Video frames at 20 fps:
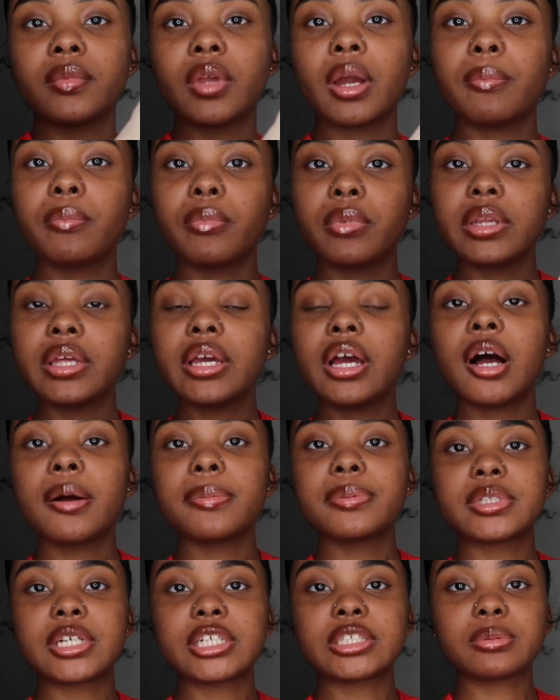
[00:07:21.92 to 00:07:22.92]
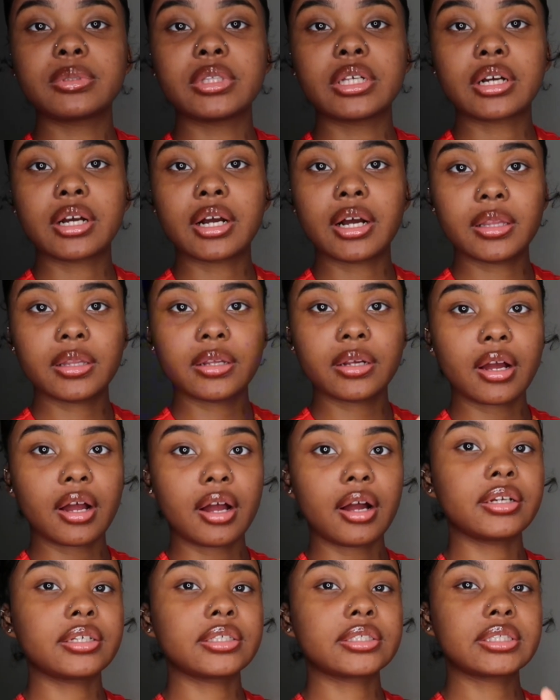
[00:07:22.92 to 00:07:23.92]
I'm really obsessed with the color,
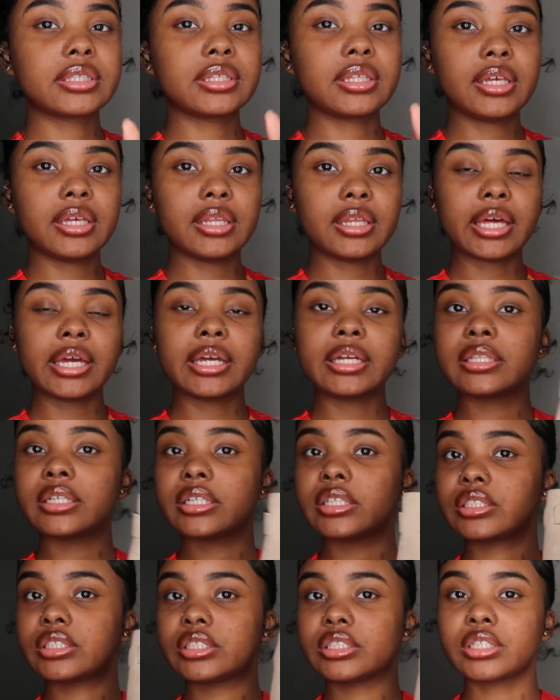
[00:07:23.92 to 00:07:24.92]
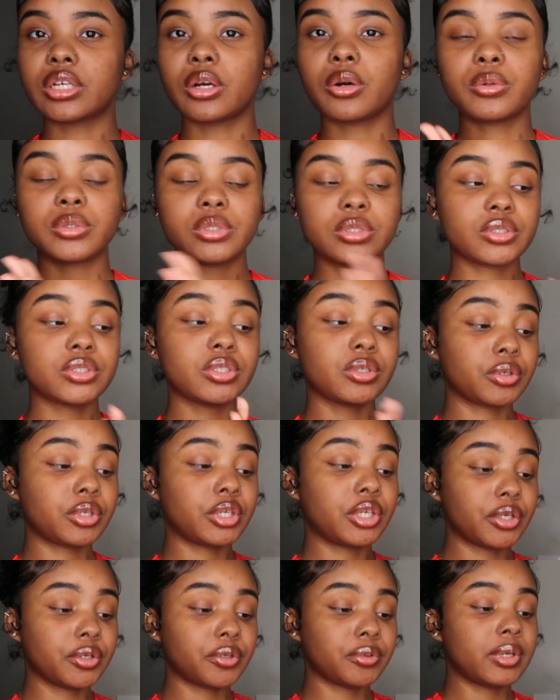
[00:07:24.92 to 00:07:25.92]
honestly. Like, they're so, so, so
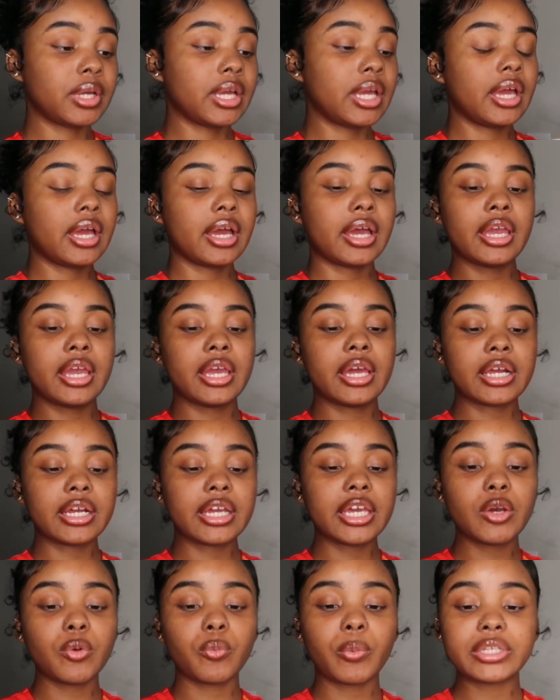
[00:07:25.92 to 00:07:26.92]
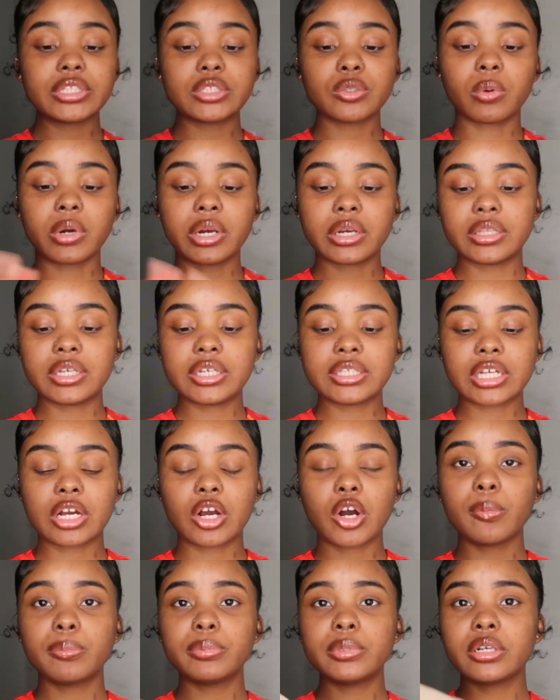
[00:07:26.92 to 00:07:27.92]
cute. And I can't wait to wear these. I
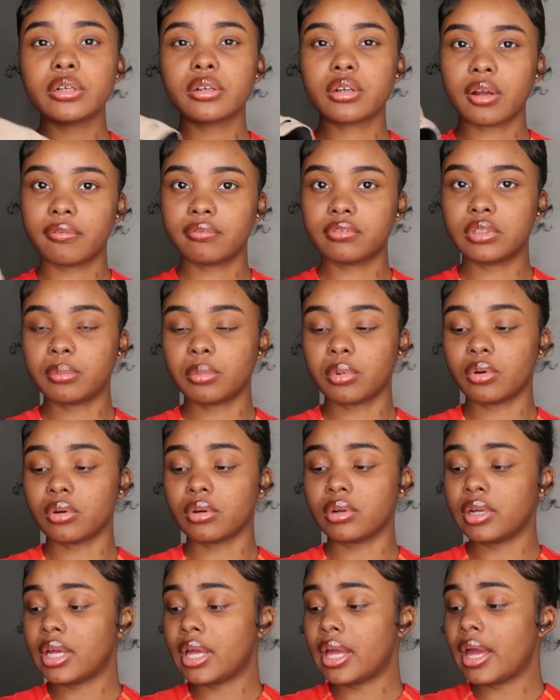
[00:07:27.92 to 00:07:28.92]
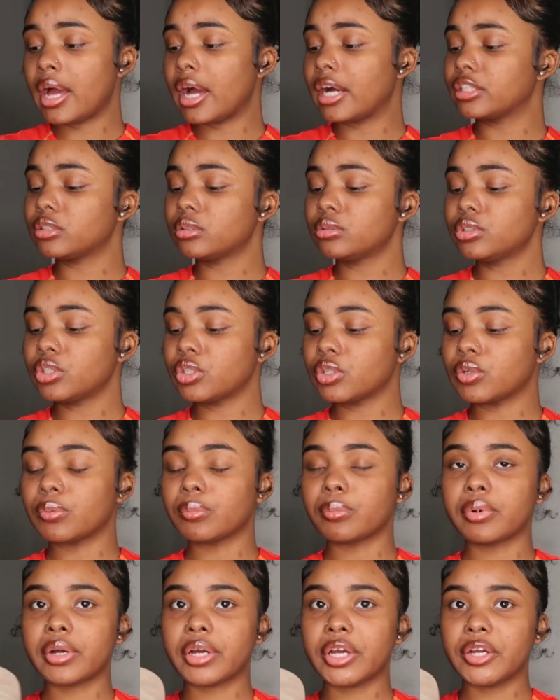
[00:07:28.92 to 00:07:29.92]
hope they're comfortable. I don't know,
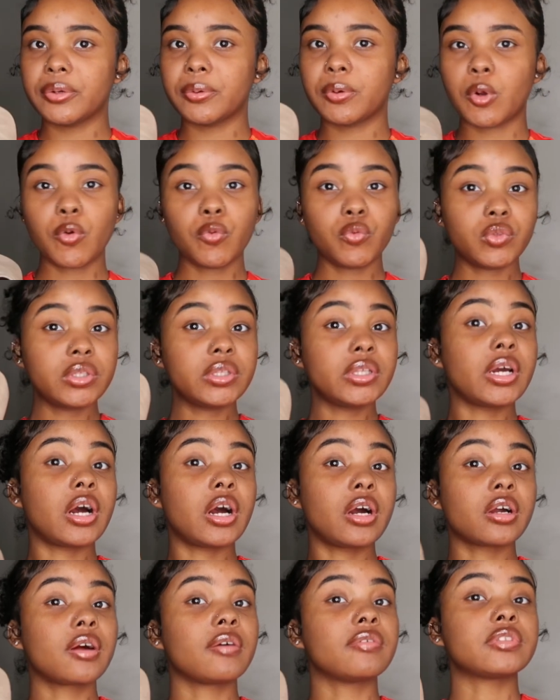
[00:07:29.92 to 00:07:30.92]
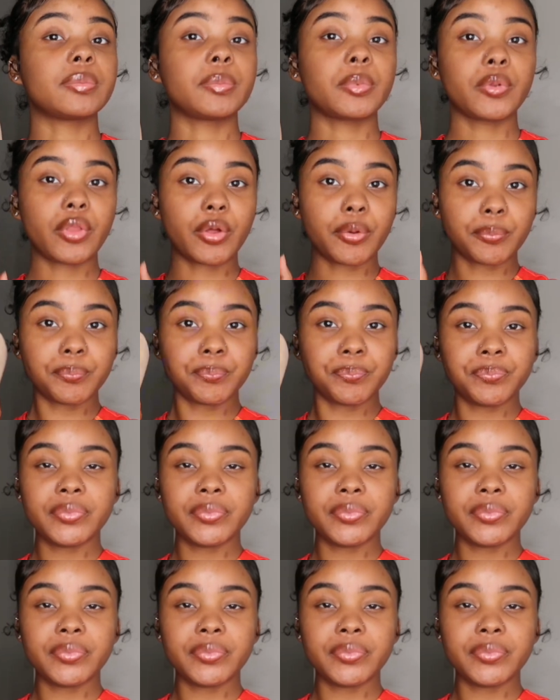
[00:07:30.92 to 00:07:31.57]
but hopefully they are comfortable, though.